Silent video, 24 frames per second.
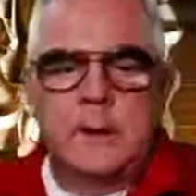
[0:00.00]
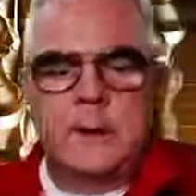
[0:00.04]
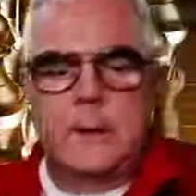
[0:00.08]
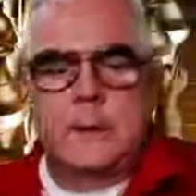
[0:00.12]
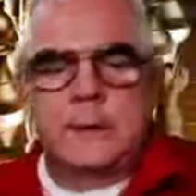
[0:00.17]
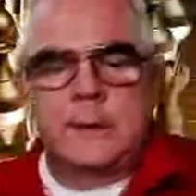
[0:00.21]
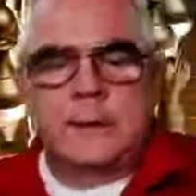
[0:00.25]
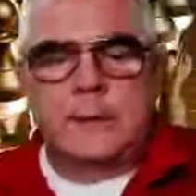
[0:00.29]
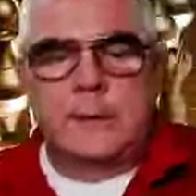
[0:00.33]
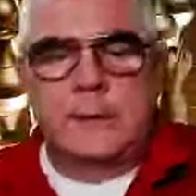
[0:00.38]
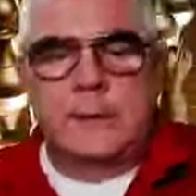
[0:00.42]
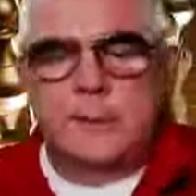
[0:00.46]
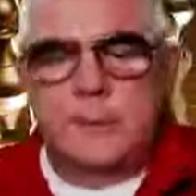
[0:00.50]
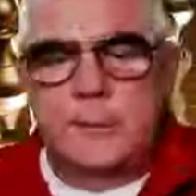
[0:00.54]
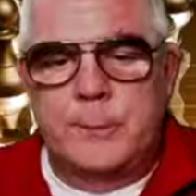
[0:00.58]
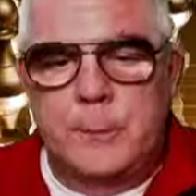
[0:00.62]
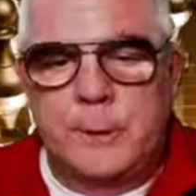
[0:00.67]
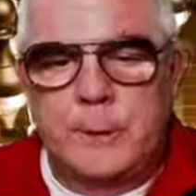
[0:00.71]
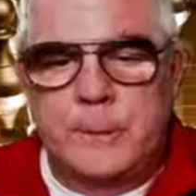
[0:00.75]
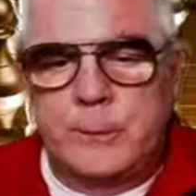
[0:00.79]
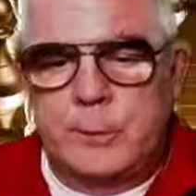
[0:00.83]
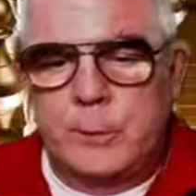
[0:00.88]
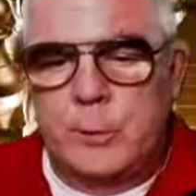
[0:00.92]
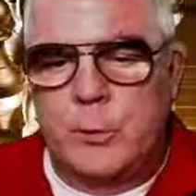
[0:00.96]
6
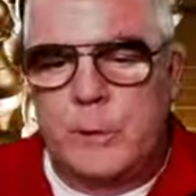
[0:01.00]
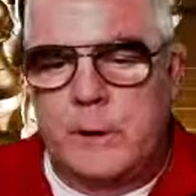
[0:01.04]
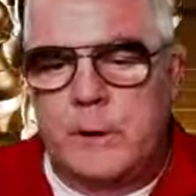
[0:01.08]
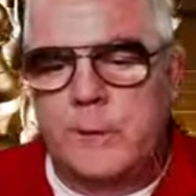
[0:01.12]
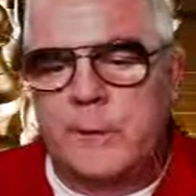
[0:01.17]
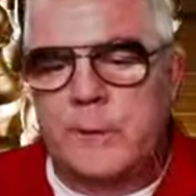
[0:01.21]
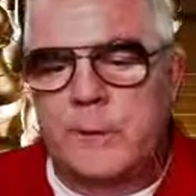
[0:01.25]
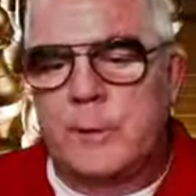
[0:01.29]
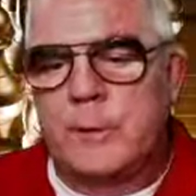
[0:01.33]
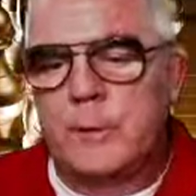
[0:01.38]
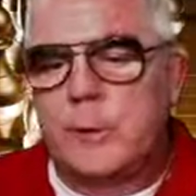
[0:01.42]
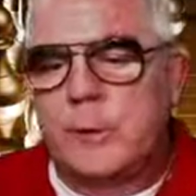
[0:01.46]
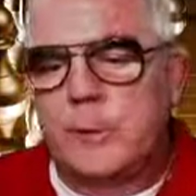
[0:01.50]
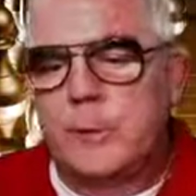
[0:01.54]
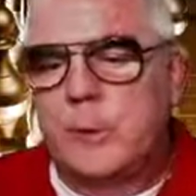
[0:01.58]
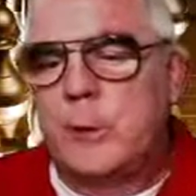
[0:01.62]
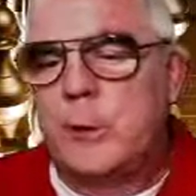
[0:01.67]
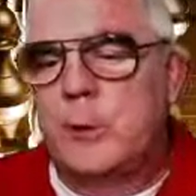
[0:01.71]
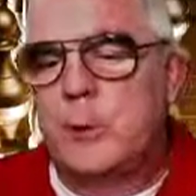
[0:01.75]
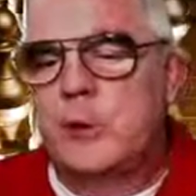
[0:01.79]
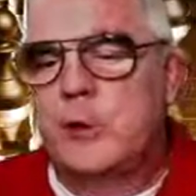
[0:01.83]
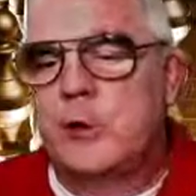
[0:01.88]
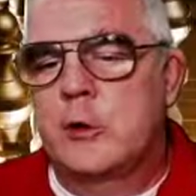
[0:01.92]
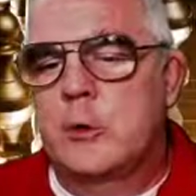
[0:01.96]
moves away from
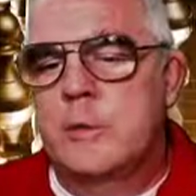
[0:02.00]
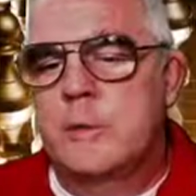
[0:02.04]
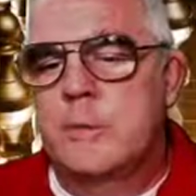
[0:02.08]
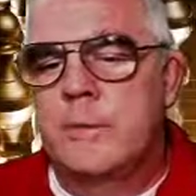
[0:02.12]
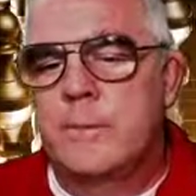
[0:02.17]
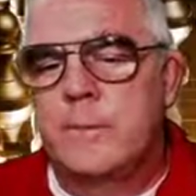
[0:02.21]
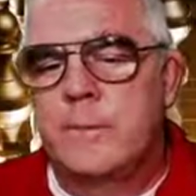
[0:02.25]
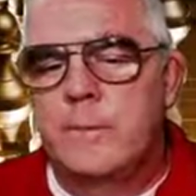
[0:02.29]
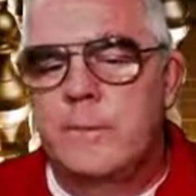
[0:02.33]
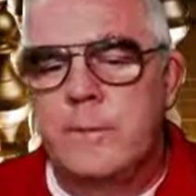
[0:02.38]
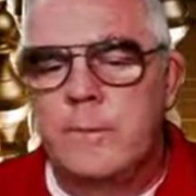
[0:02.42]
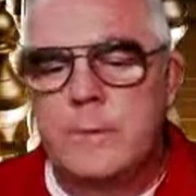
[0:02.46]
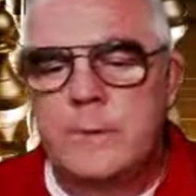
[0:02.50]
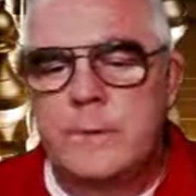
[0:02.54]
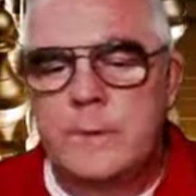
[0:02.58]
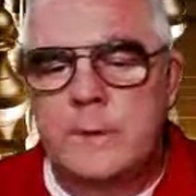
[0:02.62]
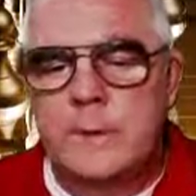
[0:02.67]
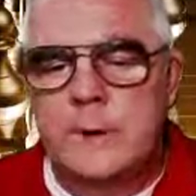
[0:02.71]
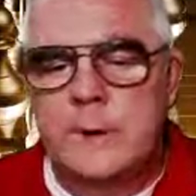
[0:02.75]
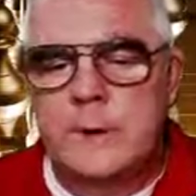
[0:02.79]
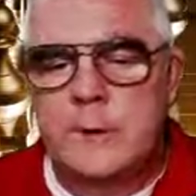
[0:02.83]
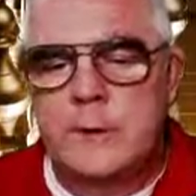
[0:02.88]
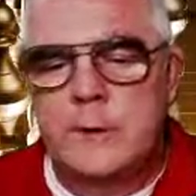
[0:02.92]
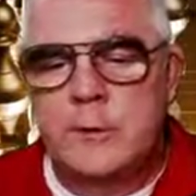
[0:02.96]
promotion.
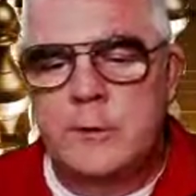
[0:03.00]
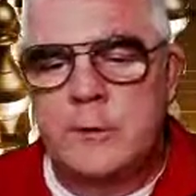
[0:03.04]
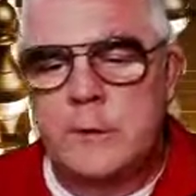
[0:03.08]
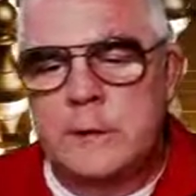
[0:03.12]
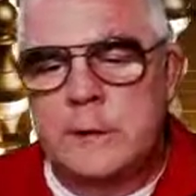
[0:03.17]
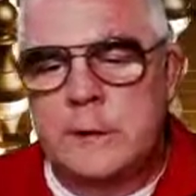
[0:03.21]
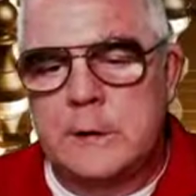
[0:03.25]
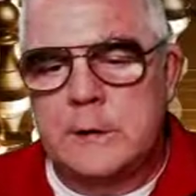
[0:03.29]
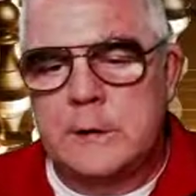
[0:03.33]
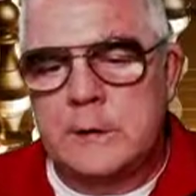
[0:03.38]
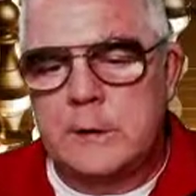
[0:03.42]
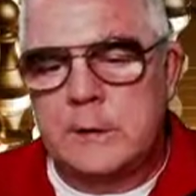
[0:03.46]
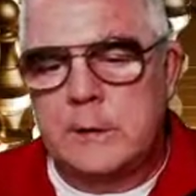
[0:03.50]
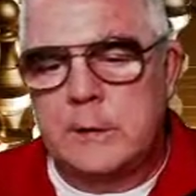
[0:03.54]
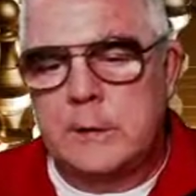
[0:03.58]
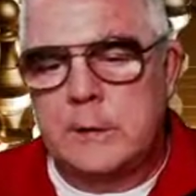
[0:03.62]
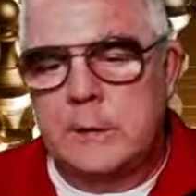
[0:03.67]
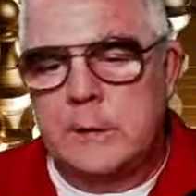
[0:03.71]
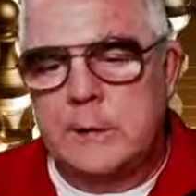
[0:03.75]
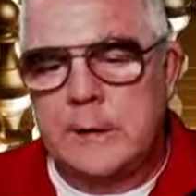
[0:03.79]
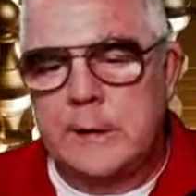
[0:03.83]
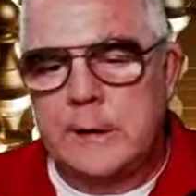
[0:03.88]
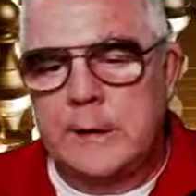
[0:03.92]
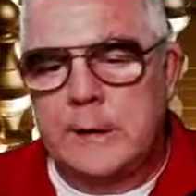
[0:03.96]
And as you can see,
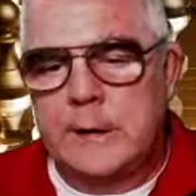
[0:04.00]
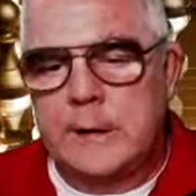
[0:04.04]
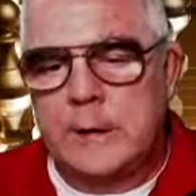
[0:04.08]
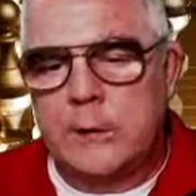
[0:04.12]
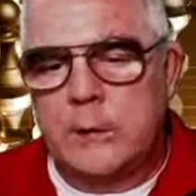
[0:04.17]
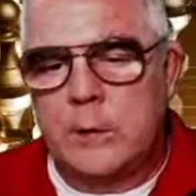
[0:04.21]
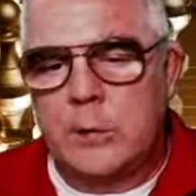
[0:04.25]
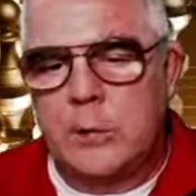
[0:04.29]
black is